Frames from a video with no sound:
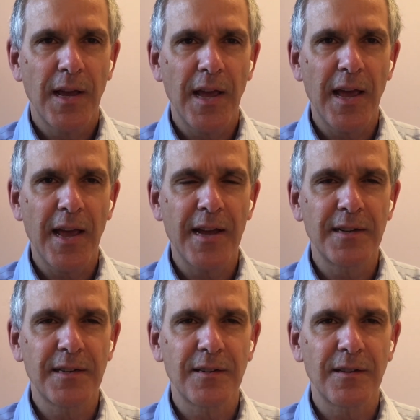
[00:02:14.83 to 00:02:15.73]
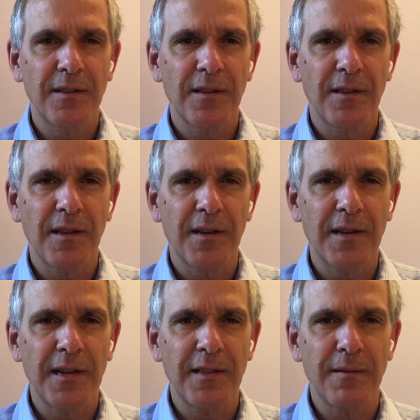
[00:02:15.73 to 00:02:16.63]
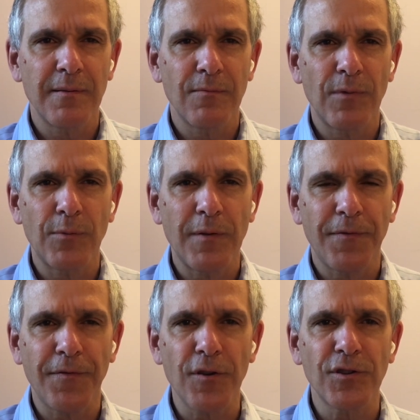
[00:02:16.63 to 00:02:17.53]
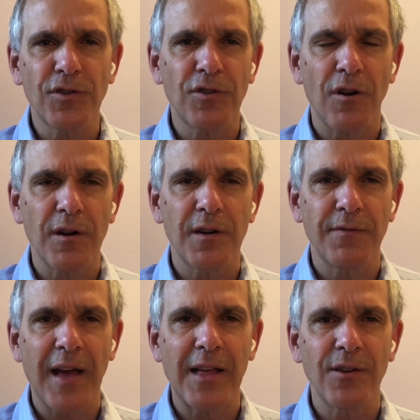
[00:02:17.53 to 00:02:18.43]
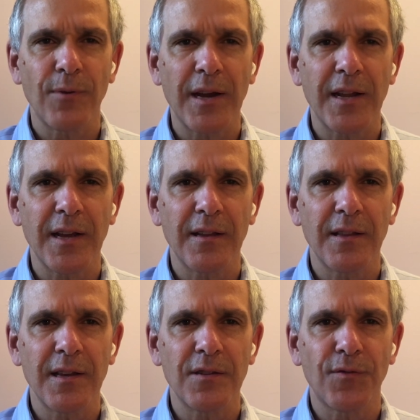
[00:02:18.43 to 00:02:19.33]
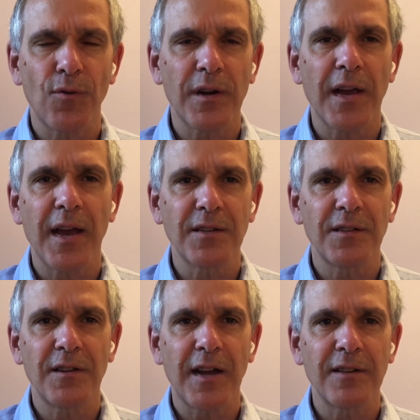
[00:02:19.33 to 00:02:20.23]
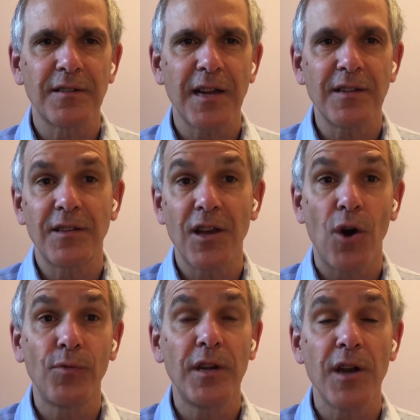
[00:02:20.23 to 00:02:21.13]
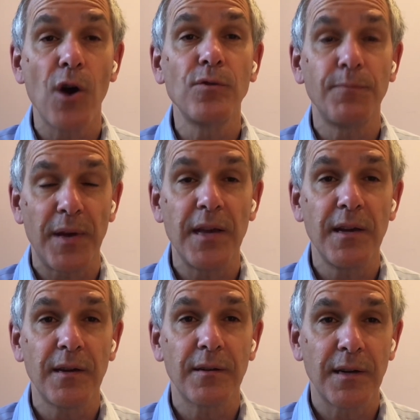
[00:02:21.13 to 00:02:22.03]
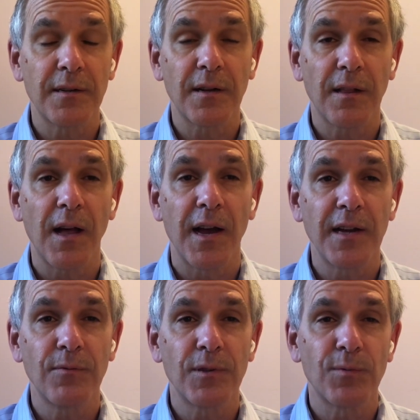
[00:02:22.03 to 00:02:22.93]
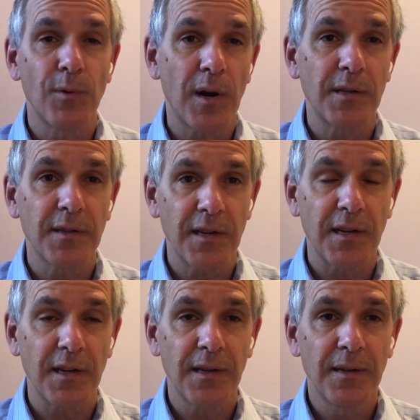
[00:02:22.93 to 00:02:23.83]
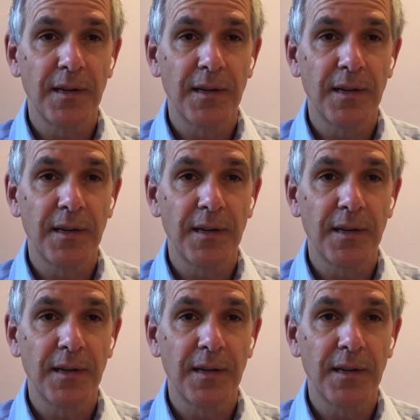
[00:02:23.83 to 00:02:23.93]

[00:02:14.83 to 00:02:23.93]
And when we first started evaluating these forecasts in the United States, the only known peak and decline was Wuhan City.